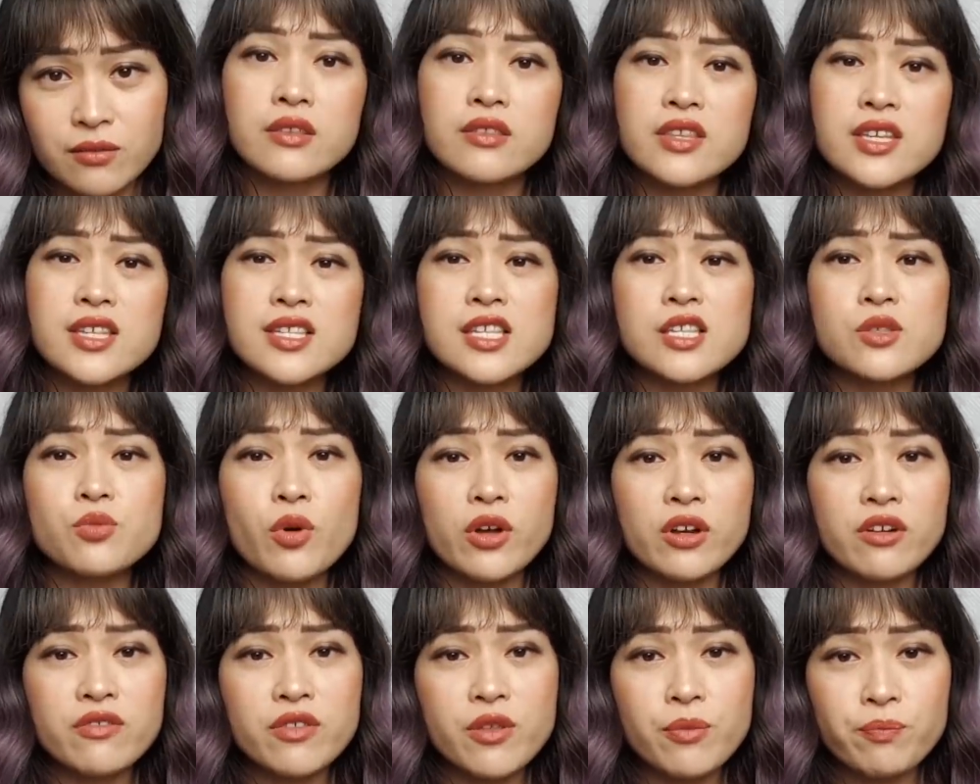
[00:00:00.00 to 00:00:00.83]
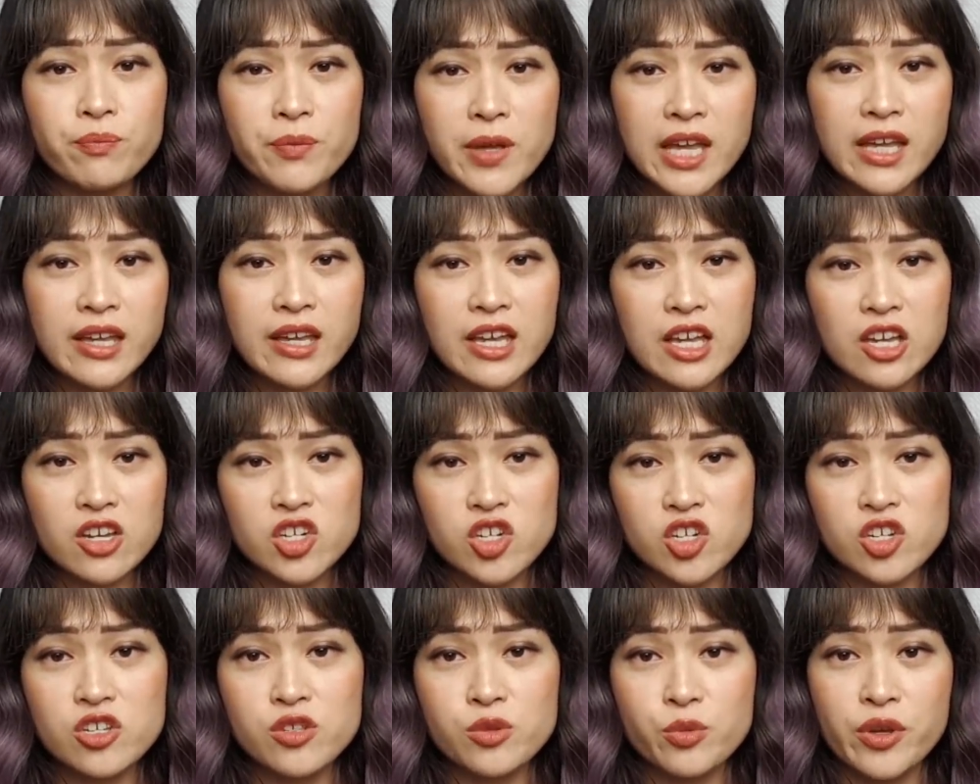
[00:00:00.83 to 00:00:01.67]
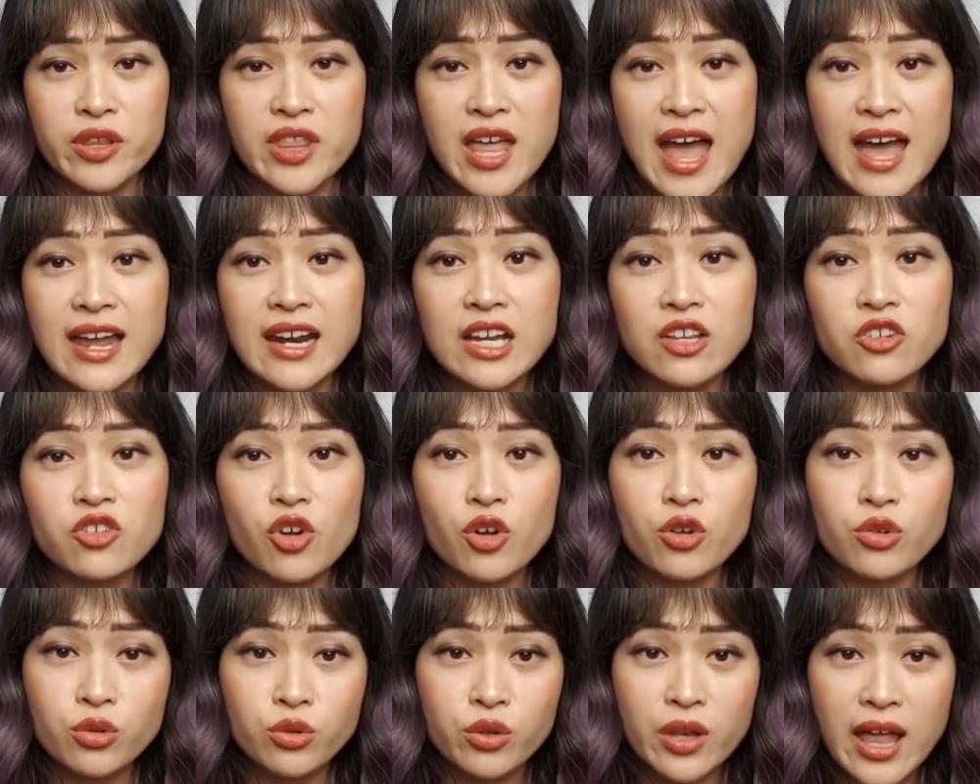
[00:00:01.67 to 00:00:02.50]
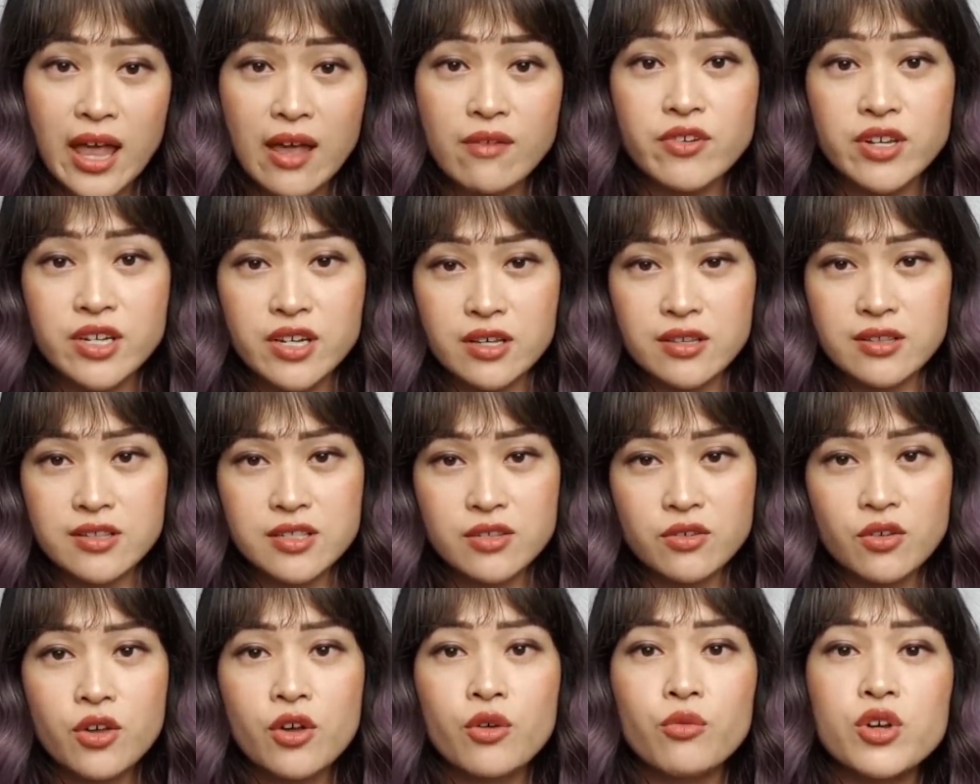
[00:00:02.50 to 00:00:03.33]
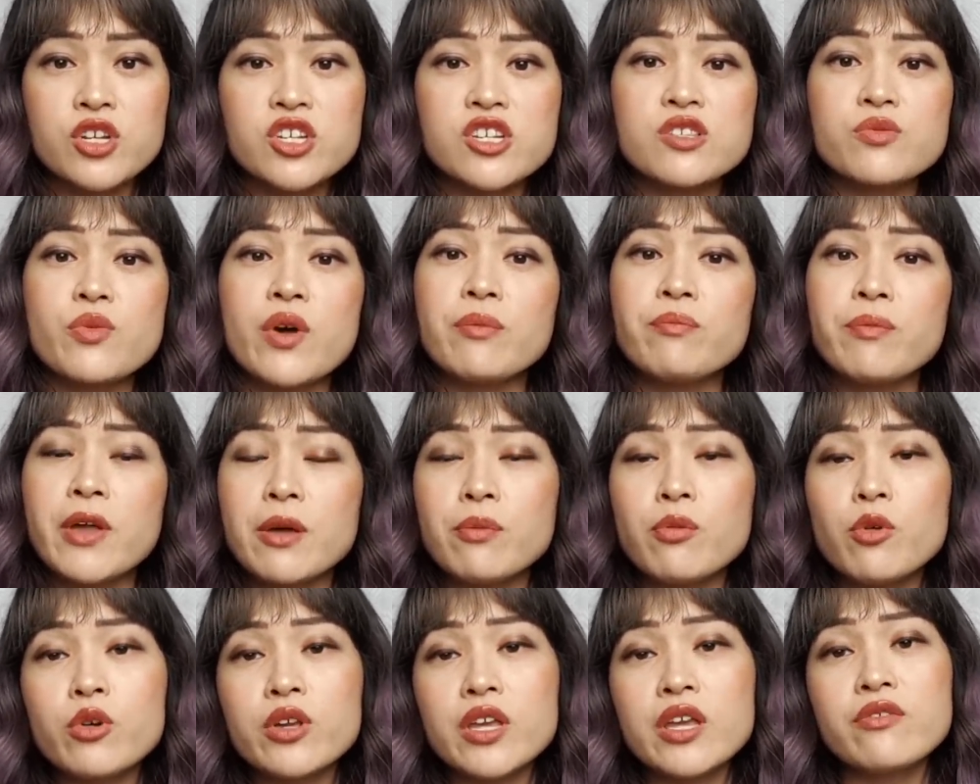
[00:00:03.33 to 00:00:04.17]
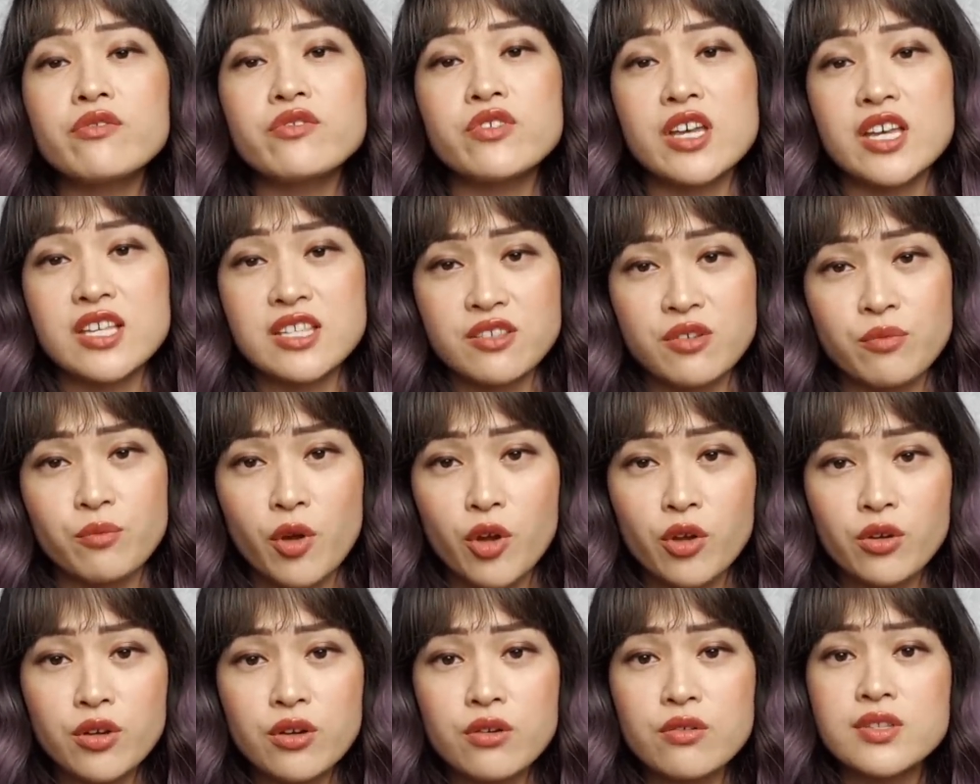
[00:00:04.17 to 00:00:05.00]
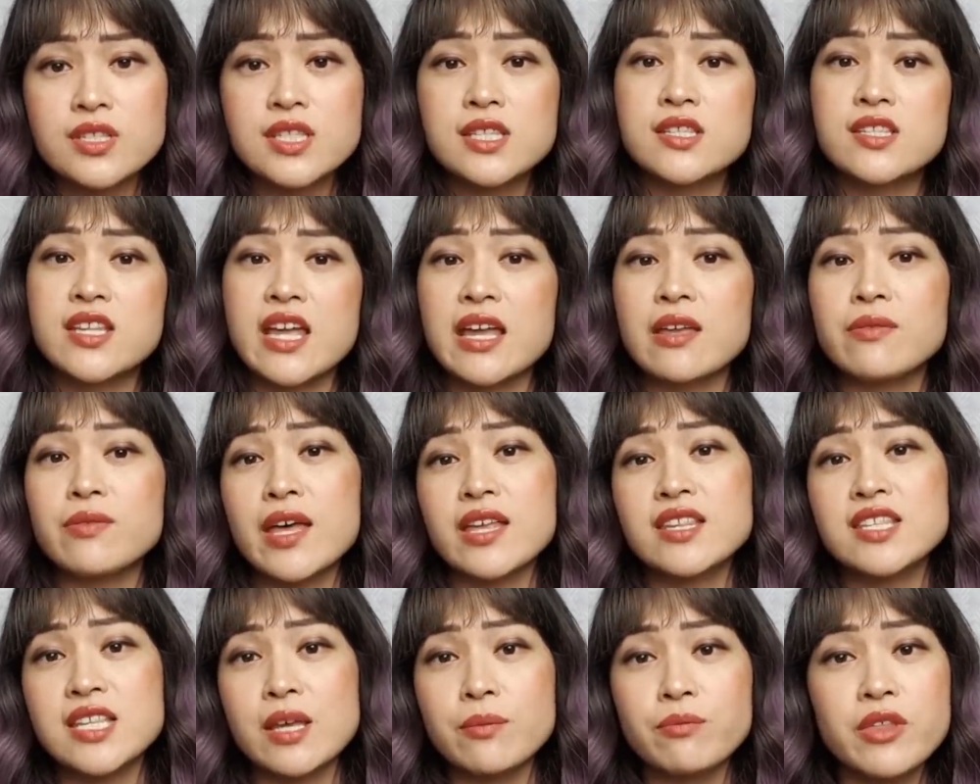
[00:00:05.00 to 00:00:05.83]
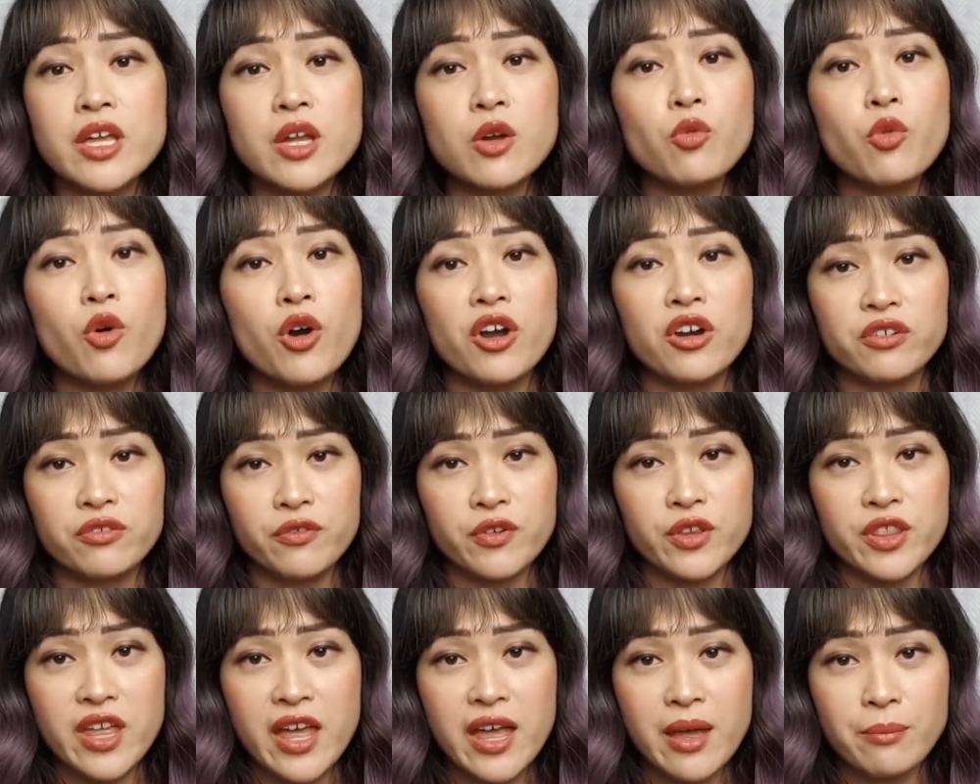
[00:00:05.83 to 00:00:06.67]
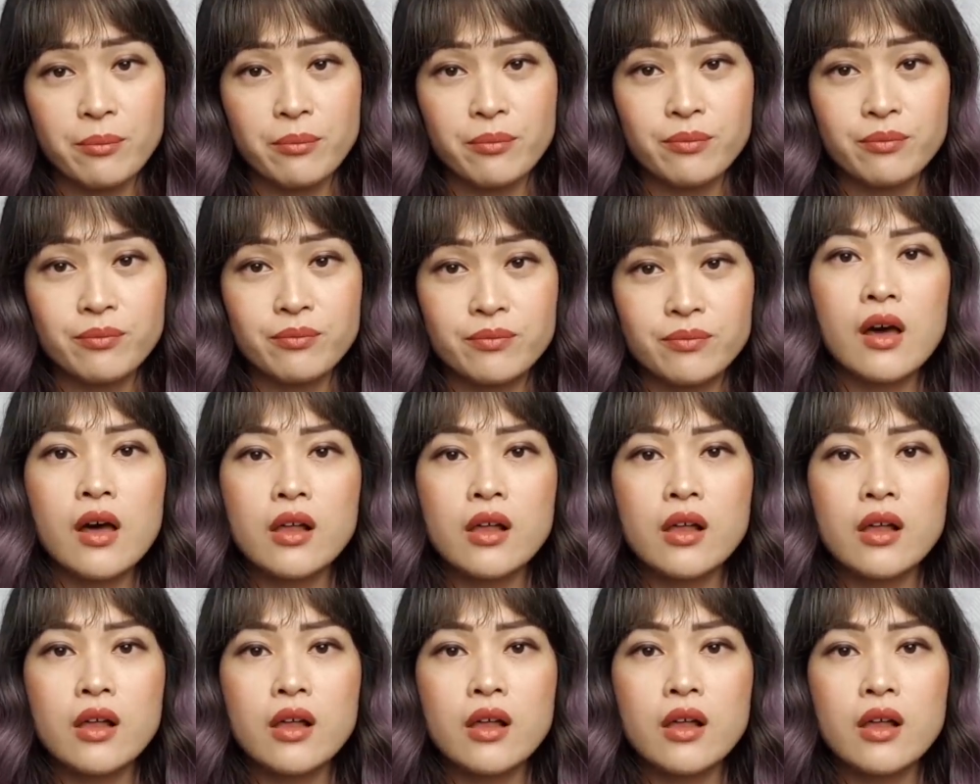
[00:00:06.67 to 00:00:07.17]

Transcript: This is one of the big issues with anecdotal evidence, which is when people give testimonials saying that something worked for them.